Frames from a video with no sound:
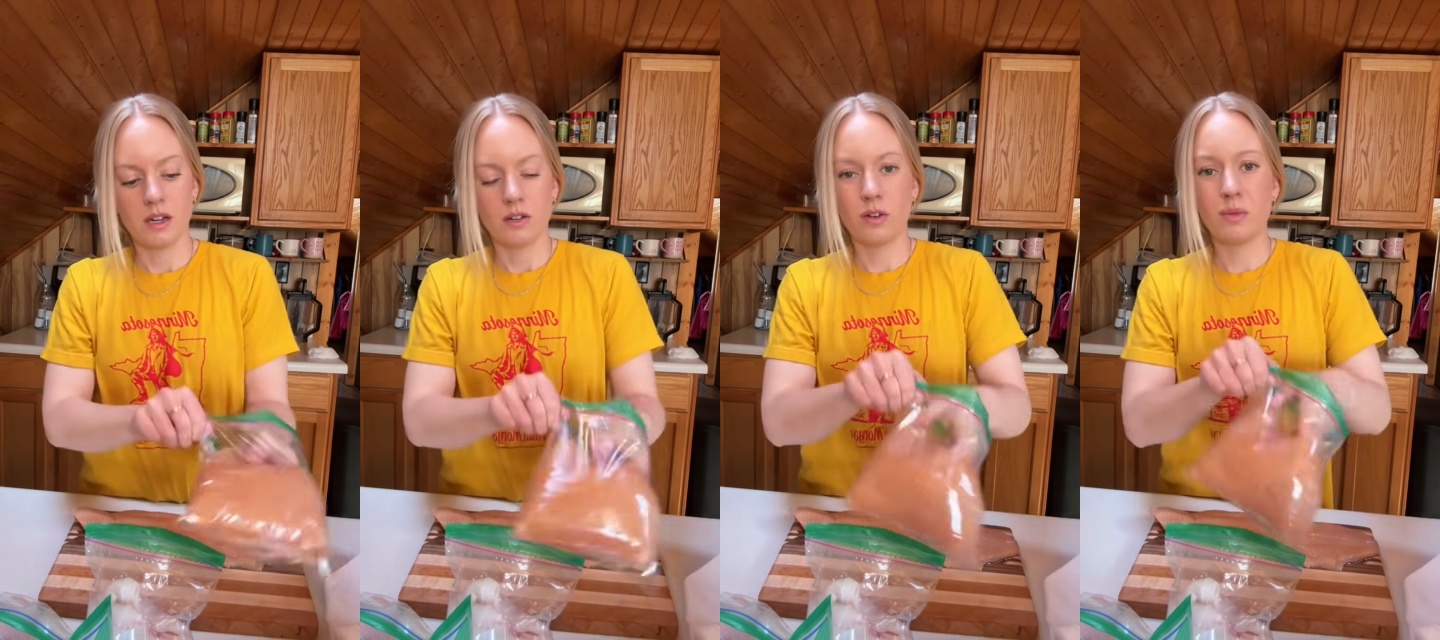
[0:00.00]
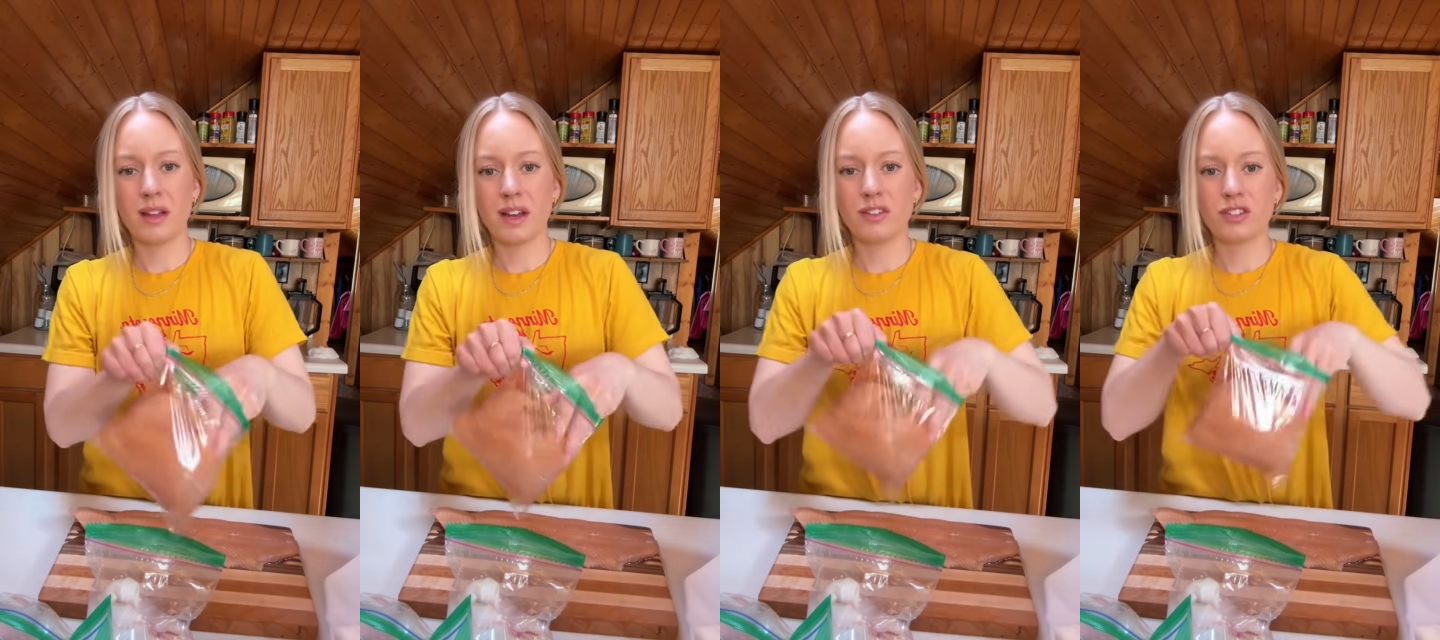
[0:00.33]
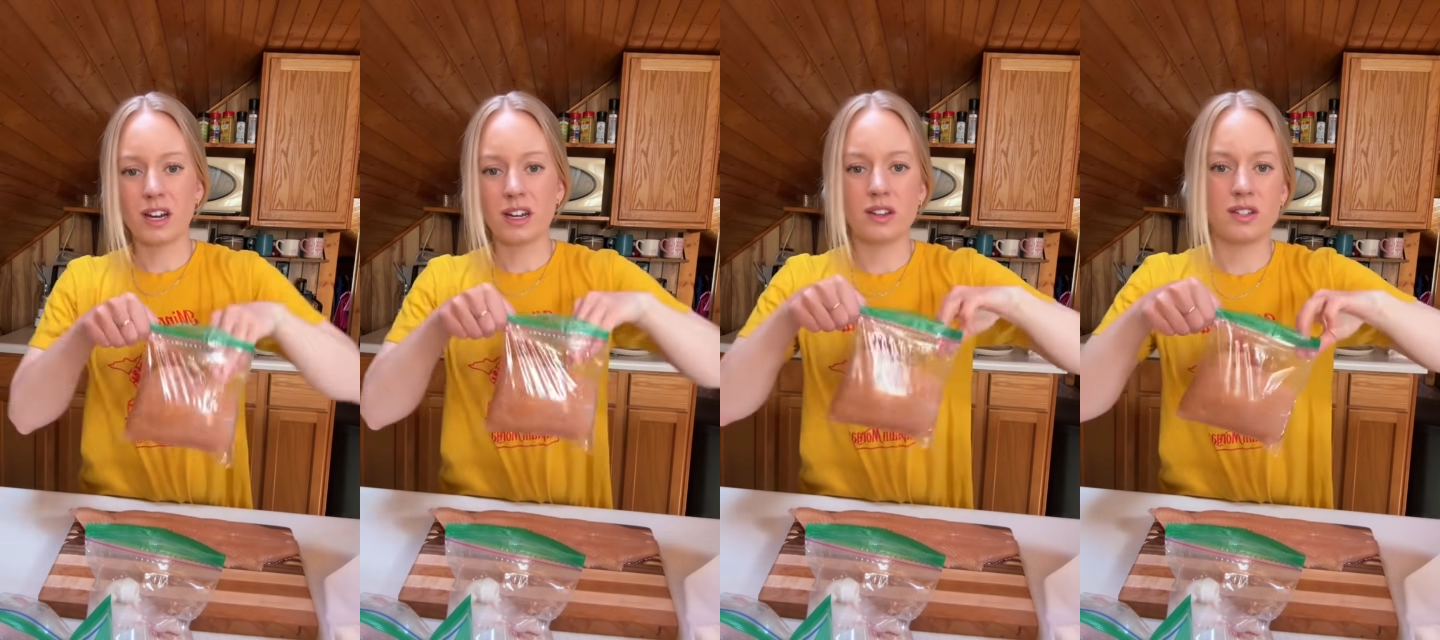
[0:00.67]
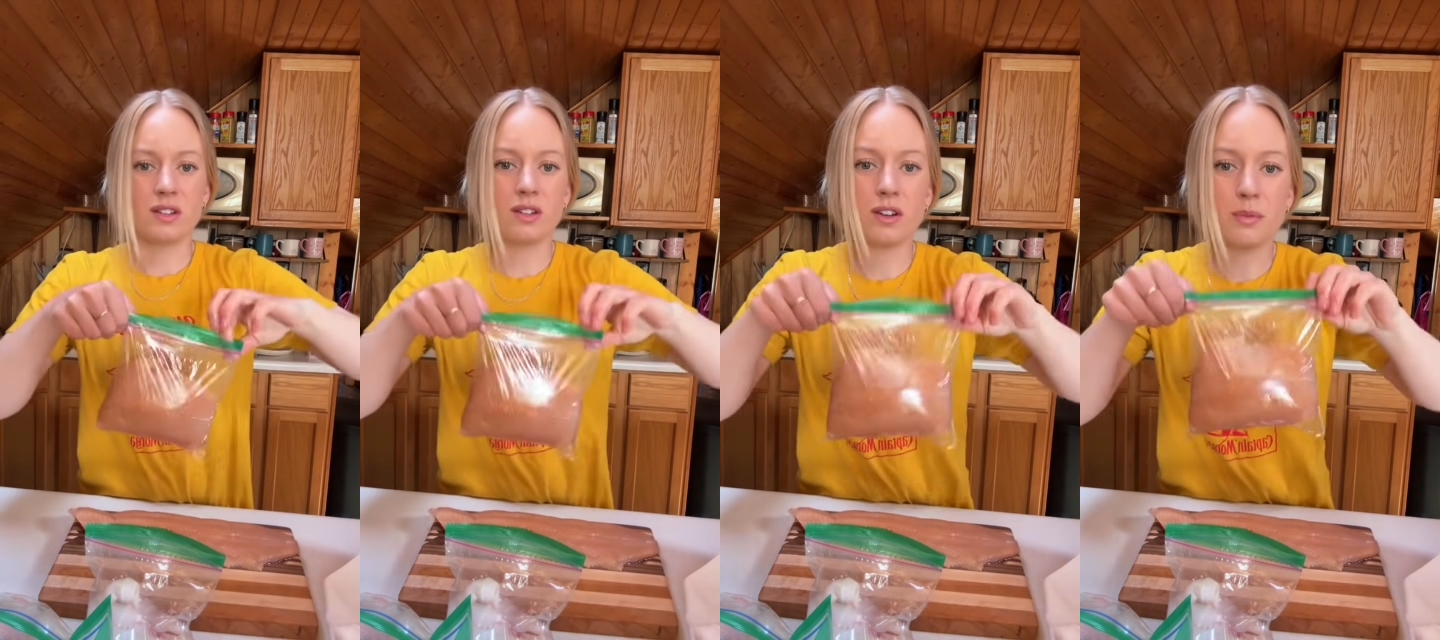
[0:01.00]
Normally I'd try to use a
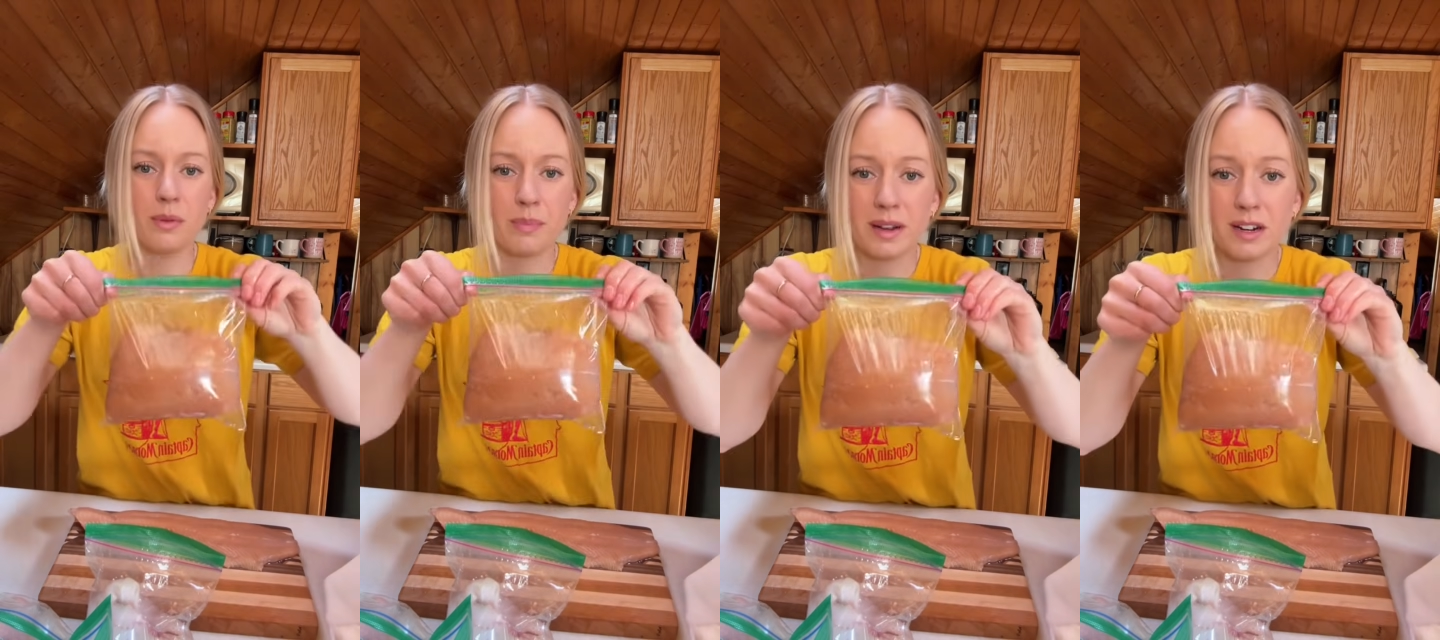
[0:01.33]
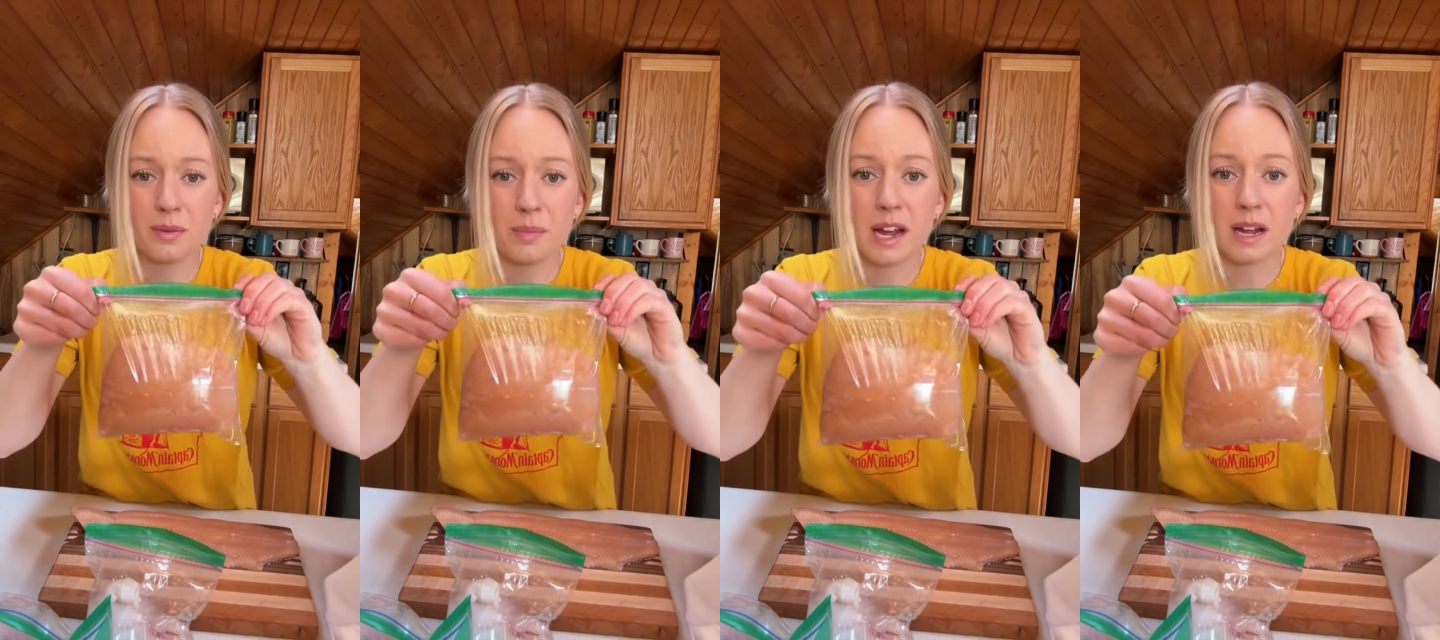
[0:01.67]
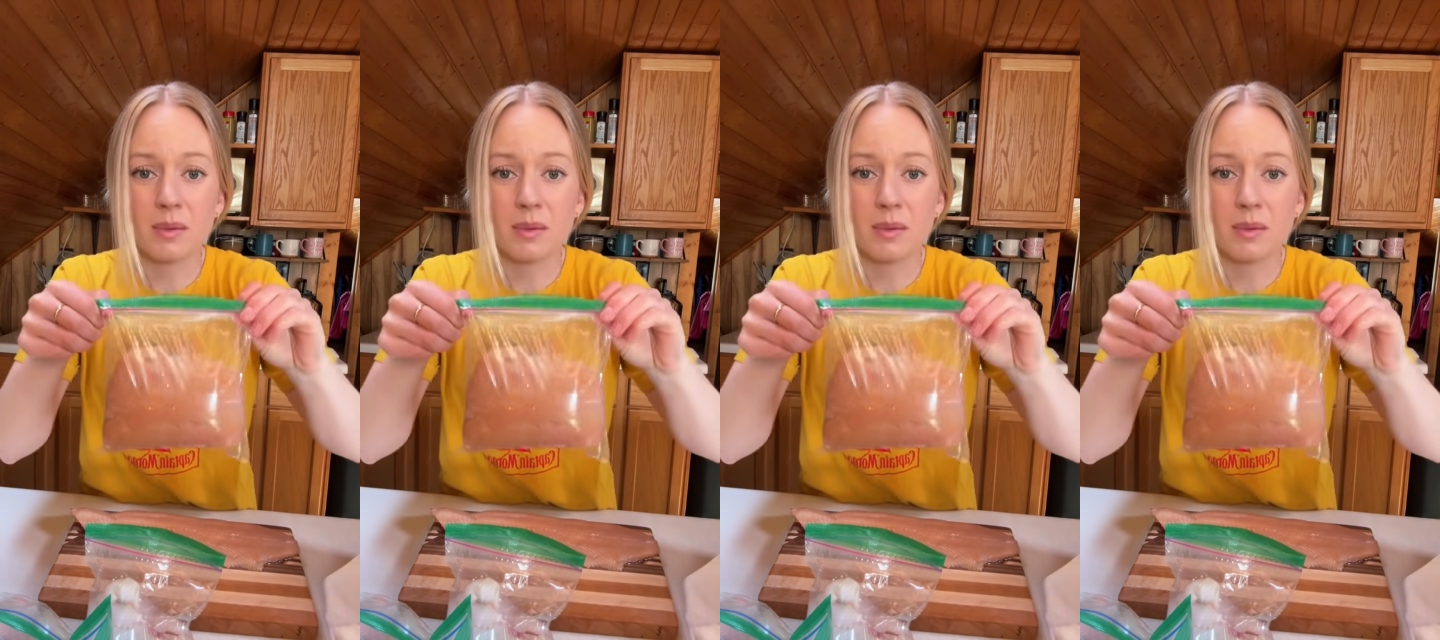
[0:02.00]
little bit bigger bag,